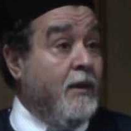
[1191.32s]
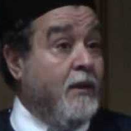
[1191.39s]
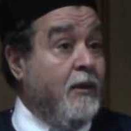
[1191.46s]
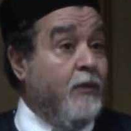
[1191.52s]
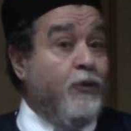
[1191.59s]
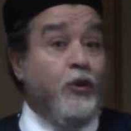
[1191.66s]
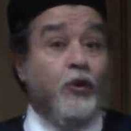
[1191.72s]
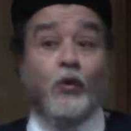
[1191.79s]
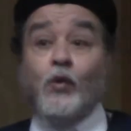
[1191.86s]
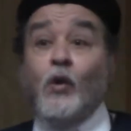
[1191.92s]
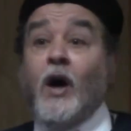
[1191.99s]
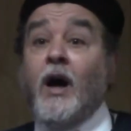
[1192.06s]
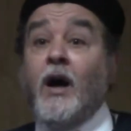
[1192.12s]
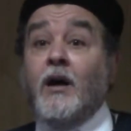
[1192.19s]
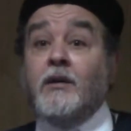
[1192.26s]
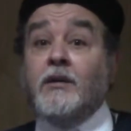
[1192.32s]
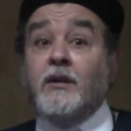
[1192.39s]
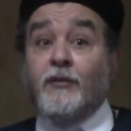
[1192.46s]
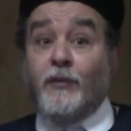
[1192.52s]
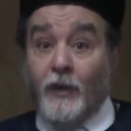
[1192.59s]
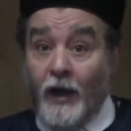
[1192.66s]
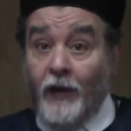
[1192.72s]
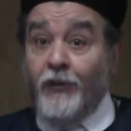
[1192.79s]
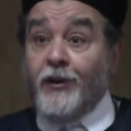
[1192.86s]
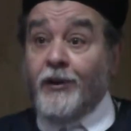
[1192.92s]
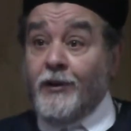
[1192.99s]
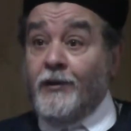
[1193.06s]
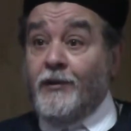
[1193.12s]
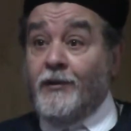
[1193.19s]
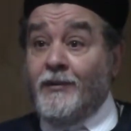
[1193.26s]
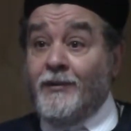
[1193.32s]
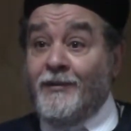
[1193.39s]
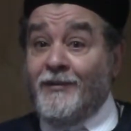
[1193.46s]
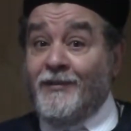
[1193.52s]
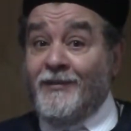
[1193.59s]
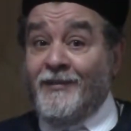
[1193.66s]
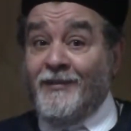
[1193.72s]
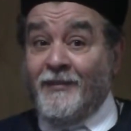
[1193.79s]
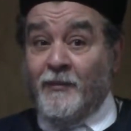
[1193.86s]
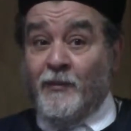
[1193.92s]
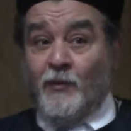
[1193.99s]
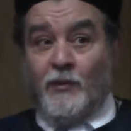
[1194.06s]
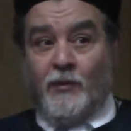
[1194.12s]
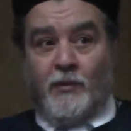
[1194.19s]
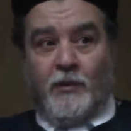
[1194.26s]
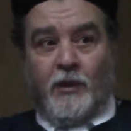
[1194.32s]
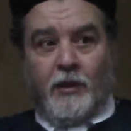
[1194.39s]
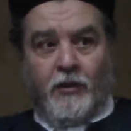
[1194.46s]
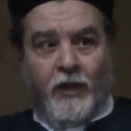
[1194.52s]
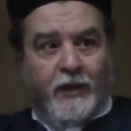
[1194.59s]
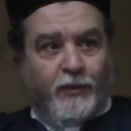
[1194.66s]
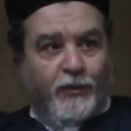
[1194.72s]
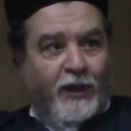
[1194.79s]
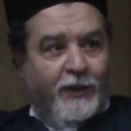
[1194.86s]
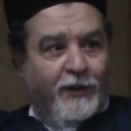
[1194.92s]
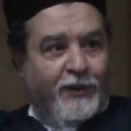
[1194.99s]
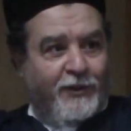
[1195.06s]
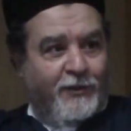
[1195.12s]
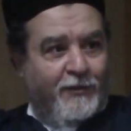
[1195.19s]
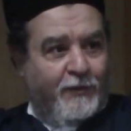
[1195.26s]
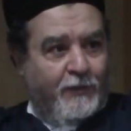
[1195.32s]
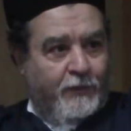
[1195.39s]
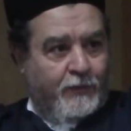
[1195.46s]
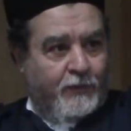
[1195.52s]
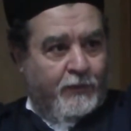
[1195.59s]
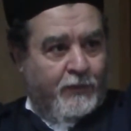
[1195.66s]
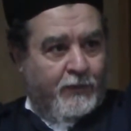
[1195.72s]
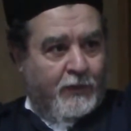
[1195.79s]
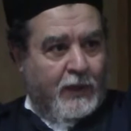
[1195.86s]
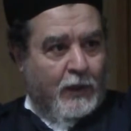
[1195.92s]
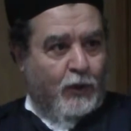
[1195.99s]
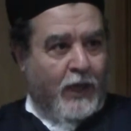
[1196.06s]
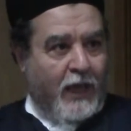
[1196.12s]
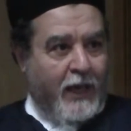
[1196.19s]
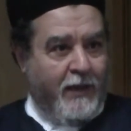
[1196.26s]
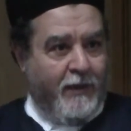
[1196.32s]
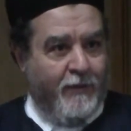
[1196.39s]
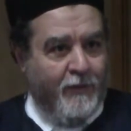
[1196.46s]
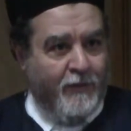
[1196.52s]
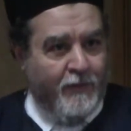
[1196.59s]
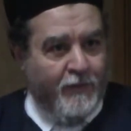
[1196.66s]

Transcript: if you are the father, the great father, okay,